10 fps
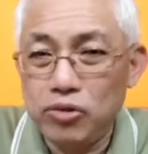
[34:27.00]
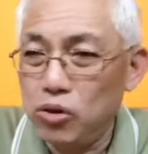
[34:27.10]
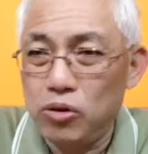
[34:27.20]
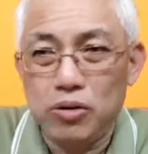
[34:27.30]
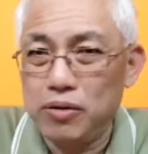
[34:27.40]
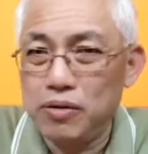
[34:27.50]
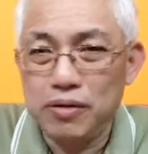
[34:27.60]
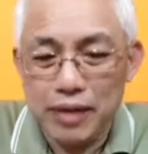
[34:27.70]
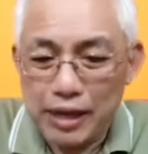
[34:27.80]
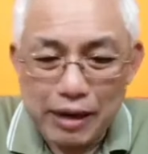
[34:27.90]

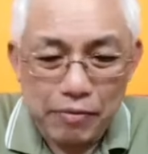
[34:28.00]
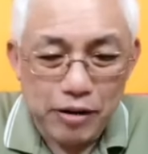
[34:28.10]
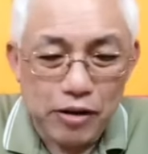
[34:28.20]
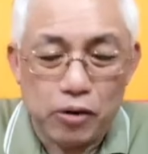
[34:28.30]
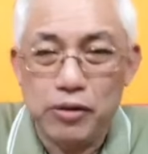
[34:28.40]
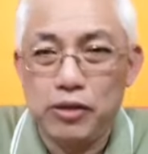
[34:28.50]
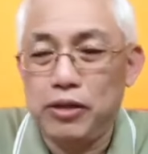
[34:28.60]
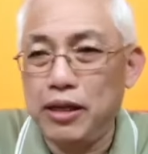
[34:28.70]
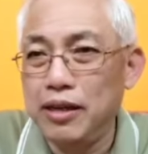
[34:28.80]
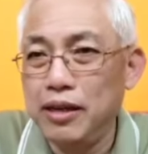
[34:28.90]
No, they definitely know the
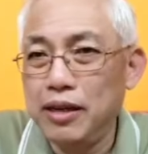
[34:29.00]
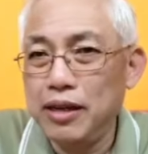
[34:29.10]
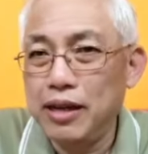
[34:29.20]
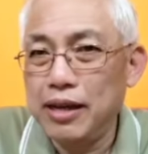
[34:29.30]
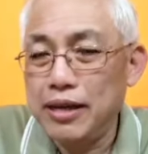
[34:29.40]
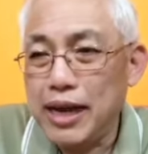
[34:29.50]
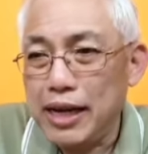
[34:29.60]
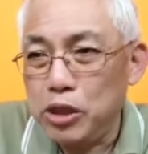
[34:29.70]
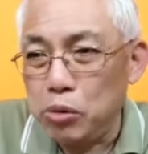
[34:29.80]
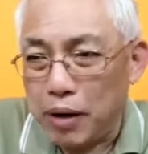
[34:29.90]
trick.
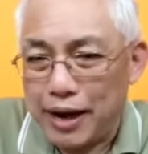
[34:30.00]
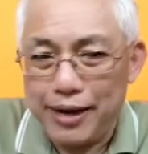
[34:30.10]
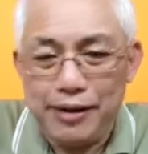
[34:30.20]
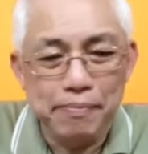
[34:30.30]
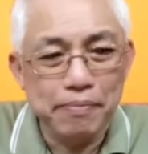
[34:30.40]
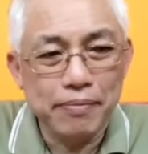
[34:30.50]
That is why